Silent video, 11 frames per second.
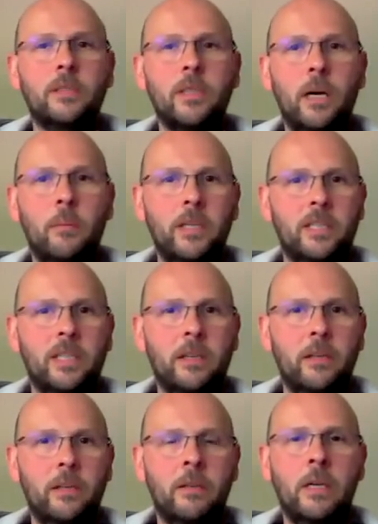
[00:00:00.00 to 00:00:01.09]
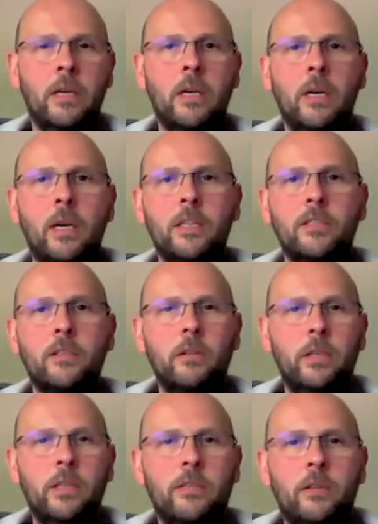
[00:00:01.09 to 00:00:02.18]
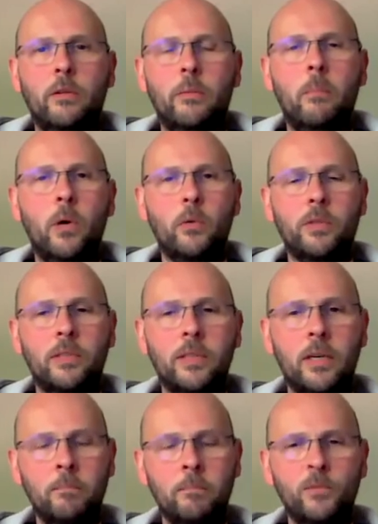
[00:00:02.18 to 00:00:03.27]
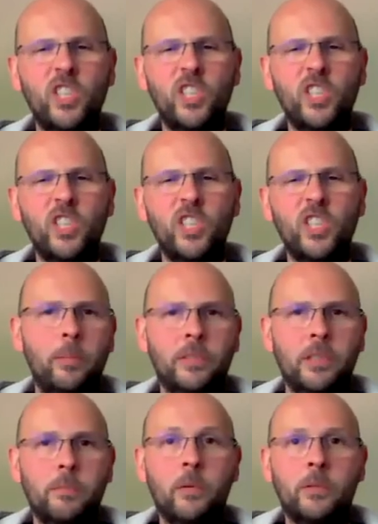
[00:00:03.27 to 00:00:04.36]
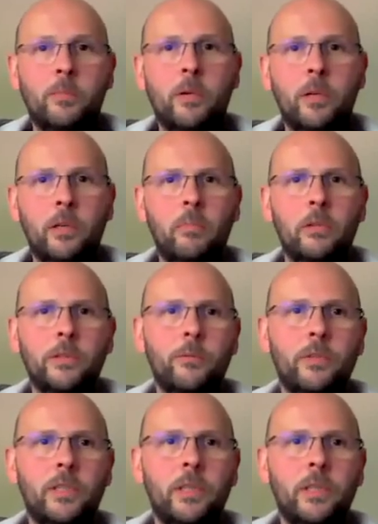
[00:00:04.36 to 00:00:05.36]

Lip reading: It's kind of it's sort most general purpose, I suppose, polygon plotting routine.